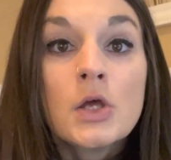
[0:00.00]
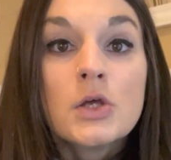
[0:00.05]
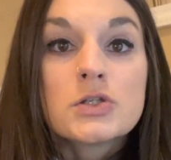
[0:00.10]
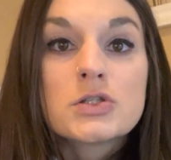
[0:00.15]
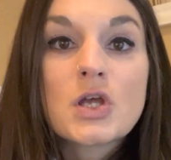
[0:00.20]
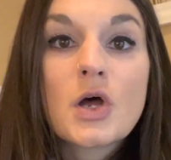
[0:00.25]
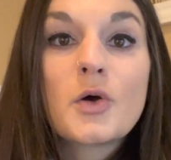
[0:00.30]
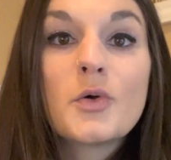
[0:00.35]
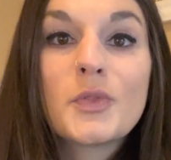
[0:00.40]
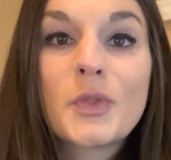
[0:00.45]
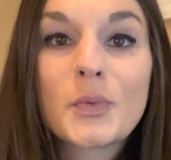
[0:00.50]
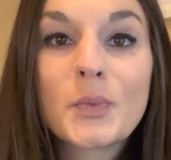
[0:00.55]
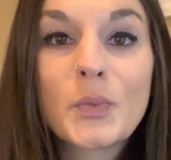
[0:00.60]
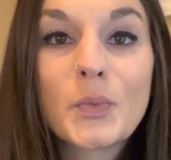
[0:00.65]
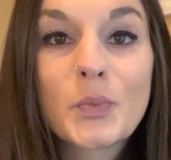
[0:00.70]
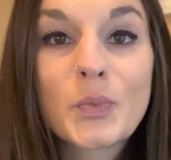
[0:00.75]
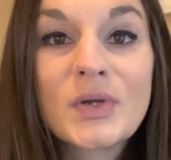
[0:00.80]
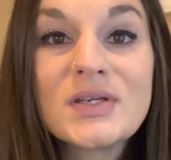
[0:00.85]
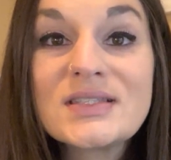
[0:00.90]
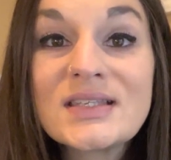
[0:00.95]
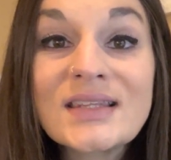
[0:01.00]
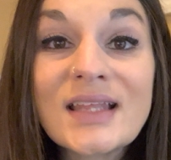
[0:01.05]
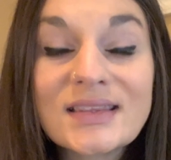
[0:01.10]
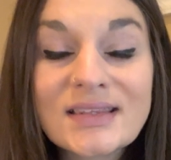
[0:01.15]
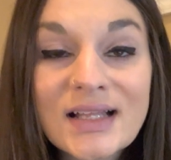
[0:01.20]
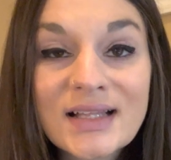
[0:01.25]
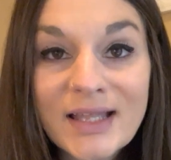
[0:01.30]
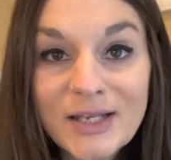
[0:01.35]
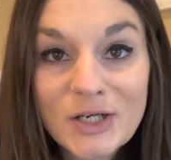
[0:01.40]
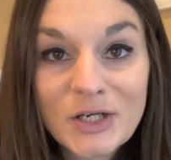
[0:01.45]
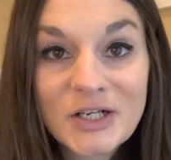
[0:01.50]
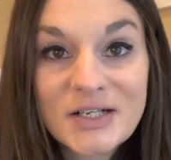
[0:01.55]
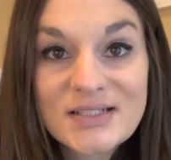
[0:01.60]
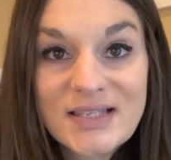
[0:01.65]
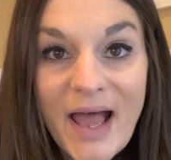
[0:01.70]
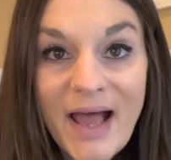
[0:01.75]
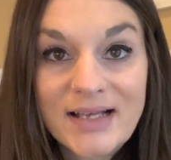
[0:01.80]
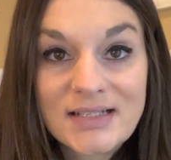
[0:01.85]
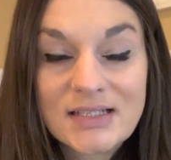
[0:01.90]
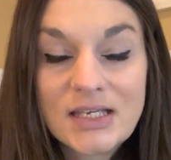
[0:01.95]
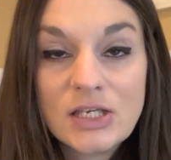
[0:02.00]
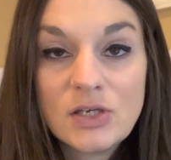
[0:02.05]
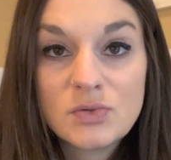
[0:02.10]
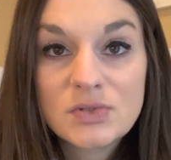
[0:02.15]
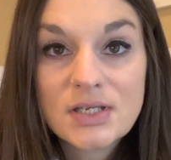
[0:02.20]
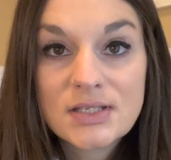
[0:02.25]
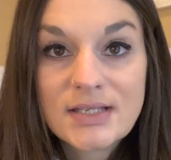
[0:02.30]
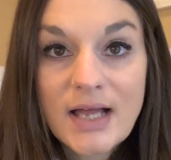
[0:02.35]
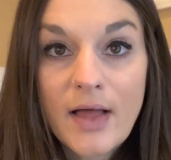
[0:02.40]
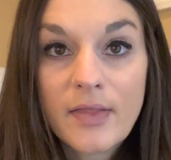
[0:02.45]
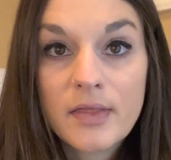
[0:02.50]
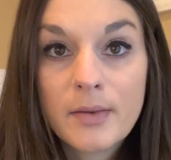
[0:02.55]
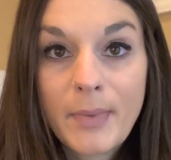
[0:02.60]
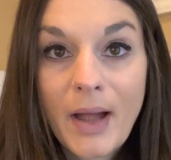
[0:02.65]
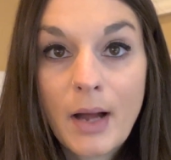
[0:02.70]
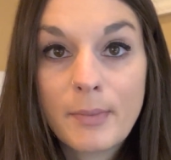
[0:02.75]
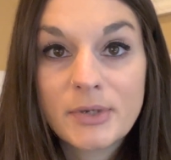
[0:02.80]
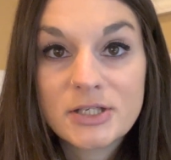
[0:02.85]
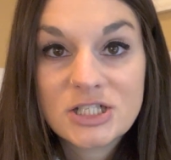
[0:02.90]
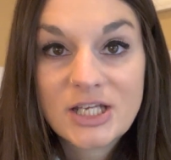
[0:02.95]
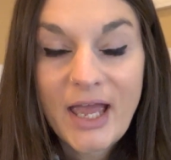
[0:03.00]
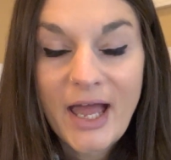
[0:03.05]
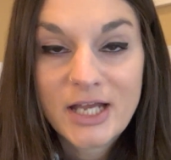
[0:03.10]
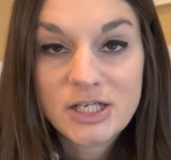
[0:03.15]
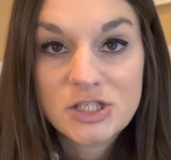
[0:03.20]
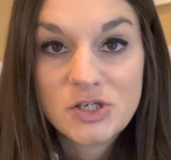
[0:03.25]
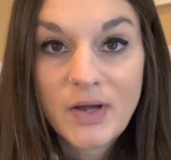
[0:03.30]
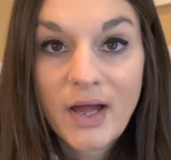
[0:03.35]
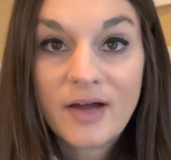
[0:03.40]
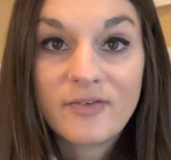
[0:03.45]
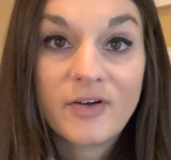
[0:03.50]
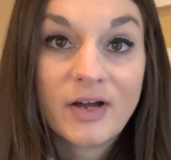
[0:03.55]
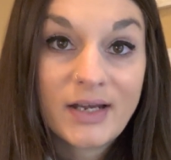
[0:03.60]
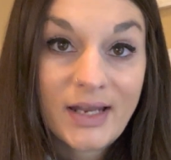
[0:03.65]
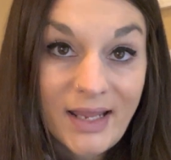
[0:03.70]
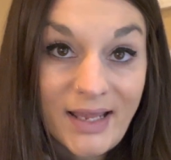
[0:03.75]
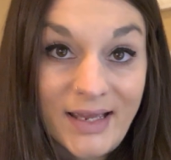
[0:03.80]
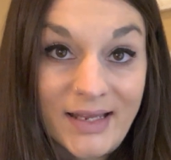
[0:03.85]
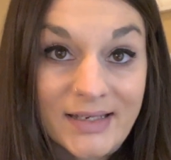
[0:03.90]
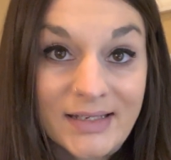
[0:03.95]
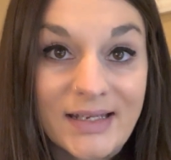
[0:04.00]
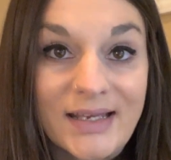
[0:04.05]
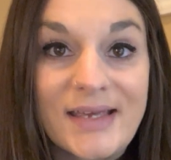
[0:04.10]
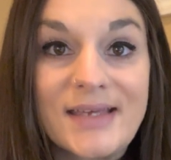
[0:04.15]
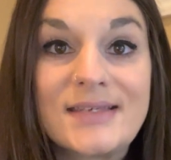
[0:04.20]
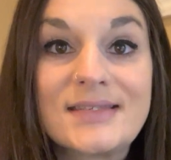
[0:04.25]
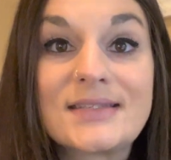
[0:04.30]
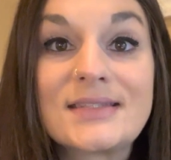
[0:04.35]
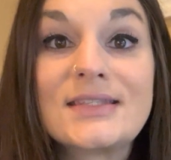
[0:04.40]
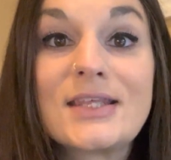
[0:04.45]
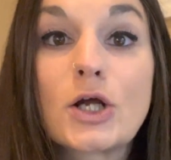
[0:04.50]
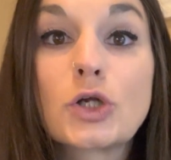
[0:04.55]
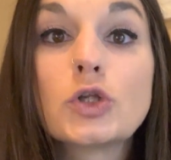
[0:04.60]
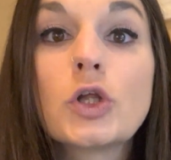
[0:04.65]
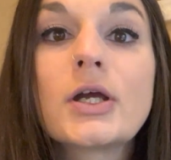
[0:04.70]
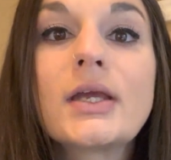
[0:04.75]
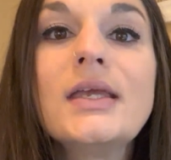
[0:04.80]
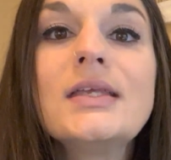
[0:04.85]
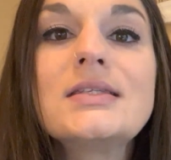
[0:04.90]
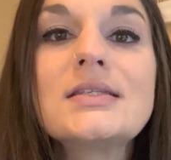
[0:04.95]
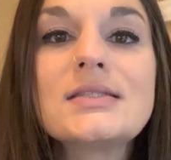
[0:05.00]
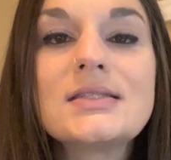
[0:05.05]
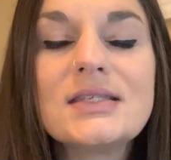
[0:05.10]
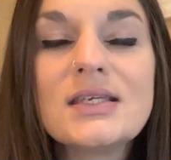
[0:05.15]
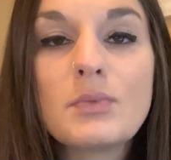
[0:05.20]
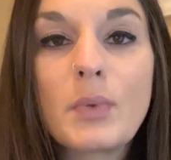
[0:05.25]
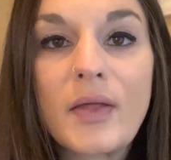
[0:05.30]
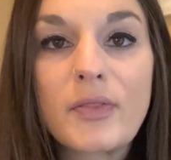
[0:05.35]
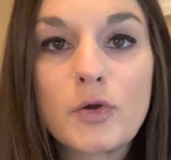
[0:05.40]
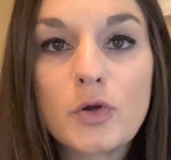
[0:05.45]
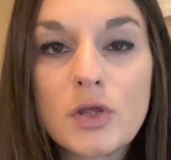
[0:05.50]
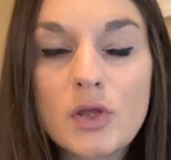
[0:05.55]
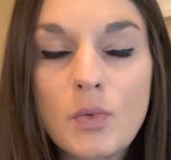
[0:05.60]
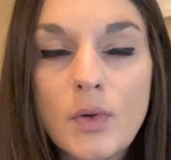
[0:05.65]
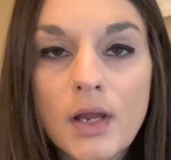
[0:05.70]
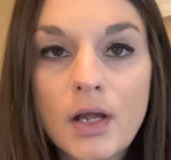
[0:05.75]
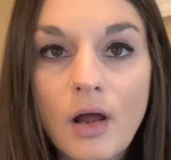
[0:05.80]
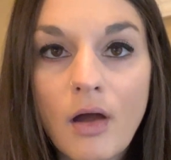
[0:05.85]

So the reason that the lender is asking you to tell them how much cash you have on hand is they're looking to see whether you can